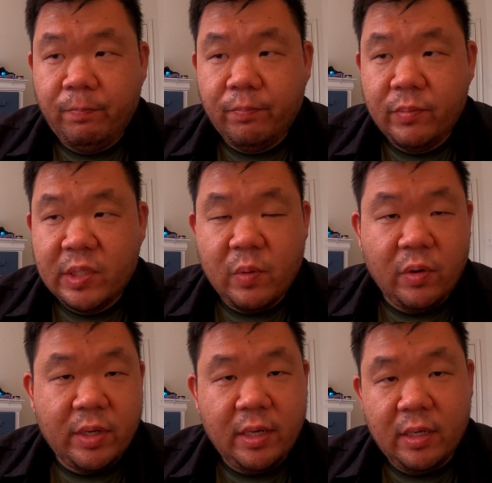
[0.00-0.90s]

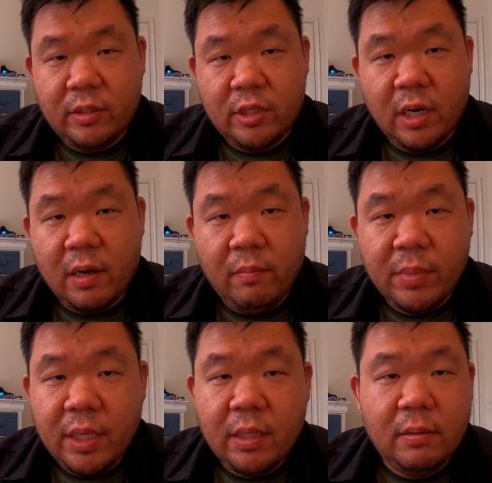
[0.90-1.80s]
smoking a chunk of
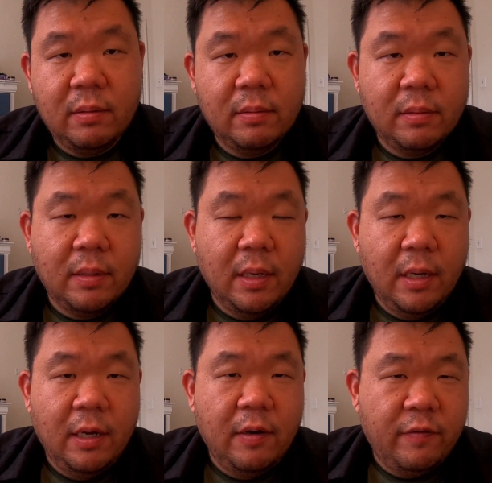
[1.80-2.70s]
meat?
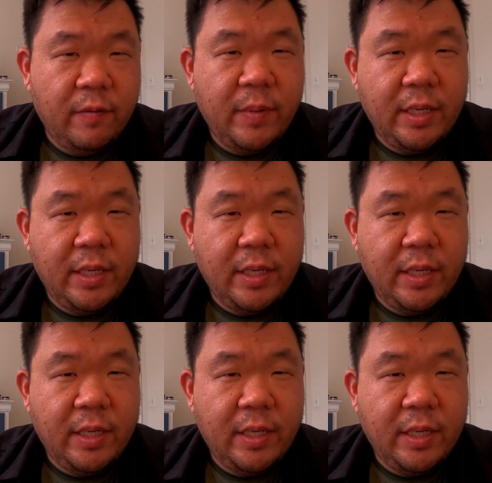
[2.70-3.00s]
For me,